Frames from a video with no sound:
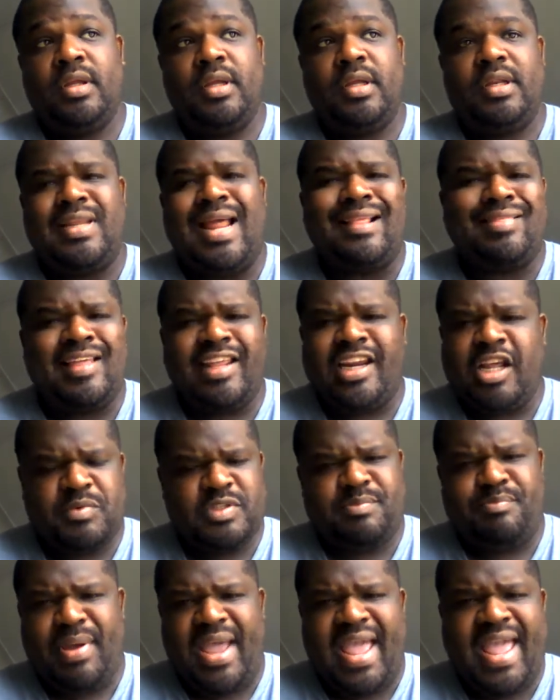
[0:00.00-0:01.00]
not that it
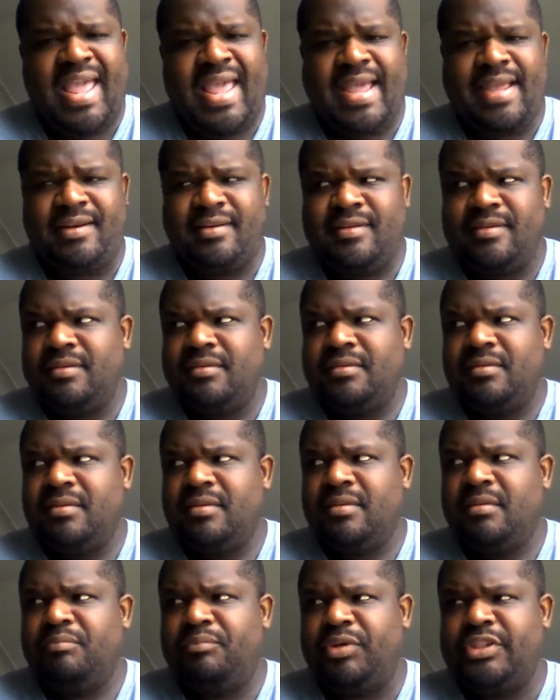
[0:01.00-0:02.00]
was bad,
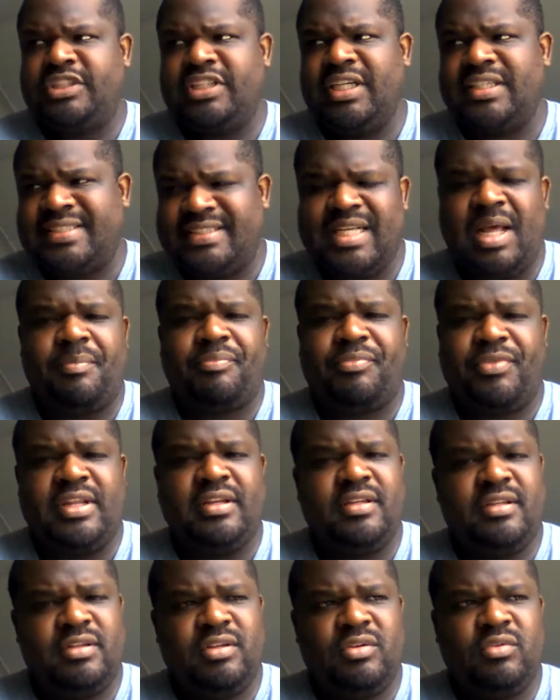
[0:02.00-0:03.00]
but just
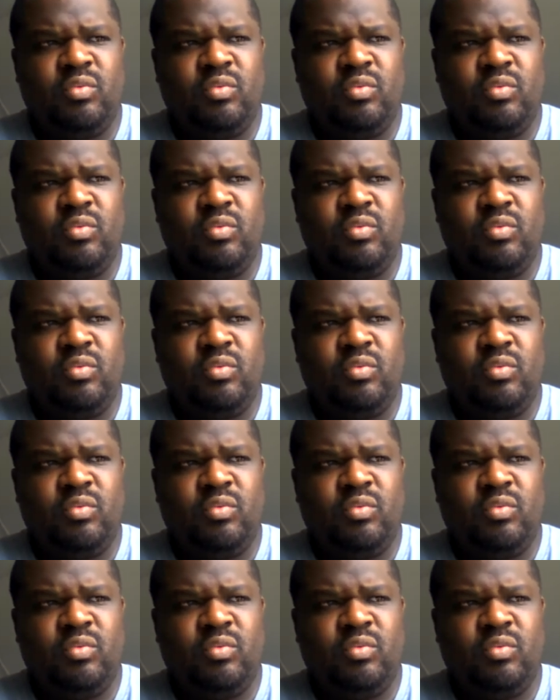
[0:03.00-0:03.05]
something